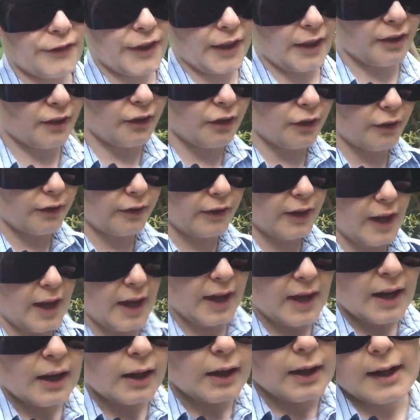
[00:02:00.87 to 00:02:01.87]
That's because they're
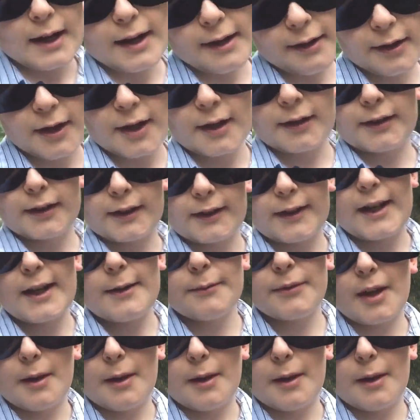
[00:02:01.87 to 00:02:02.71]
easier to keep.